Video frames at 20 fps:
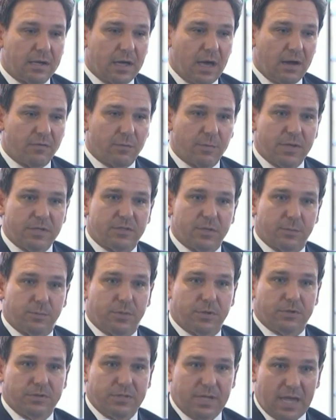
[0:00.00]
government to
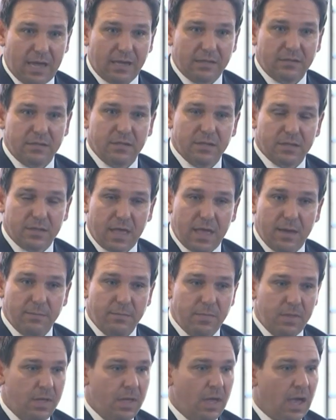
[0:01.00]
protect
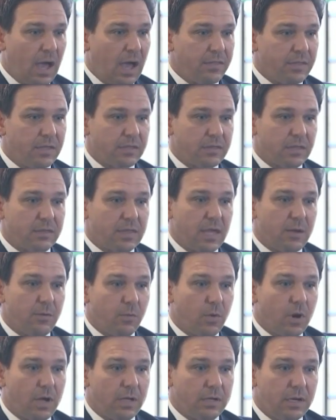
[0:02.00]
them I think that
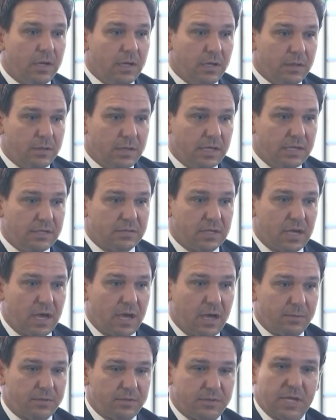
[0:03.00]
they want these
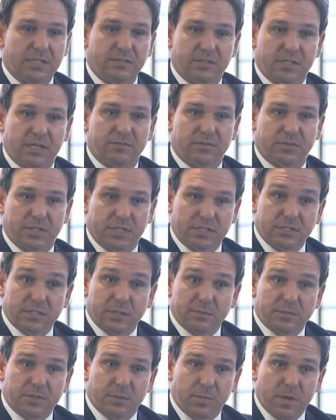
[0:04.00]
uh, sensitive
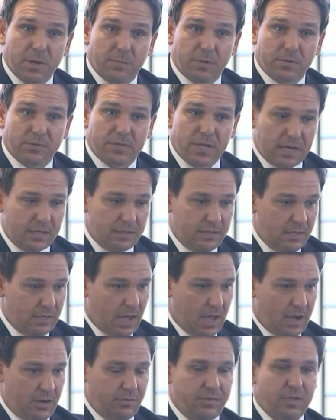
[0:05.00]
systems to be
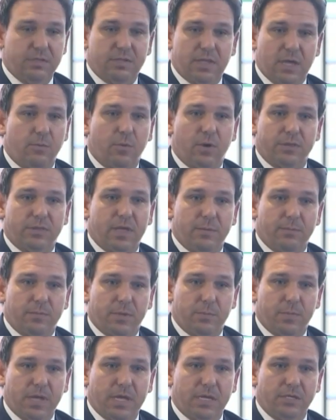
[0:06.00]
protected. I don't think they want them
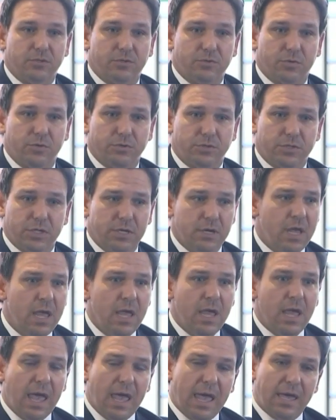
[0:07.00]
to be intrusion.
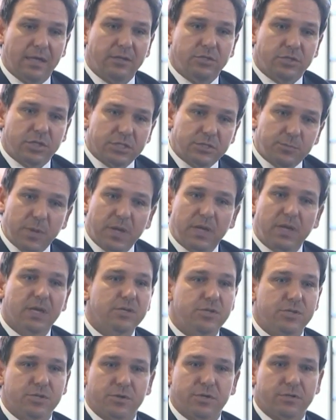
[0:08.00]
And just
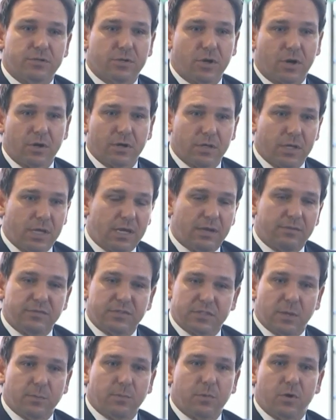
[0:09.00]
because you're a darling
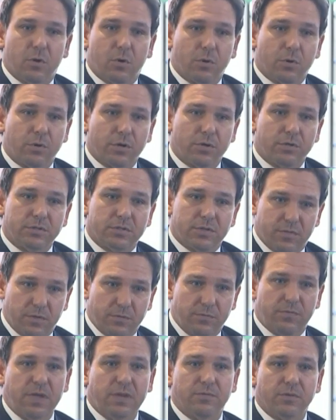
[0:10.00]
of some corners of
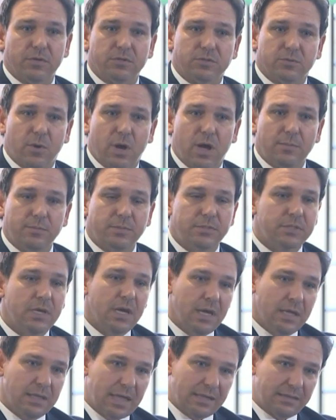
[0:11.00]
the fever swamps,
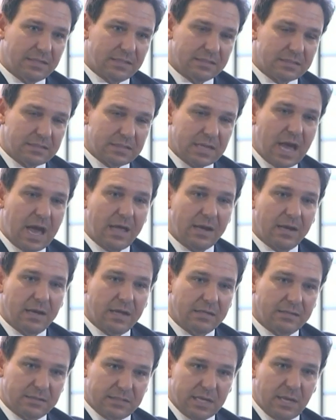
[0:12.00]
that does
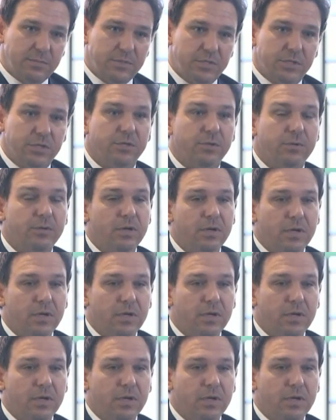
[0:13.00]
not exempt you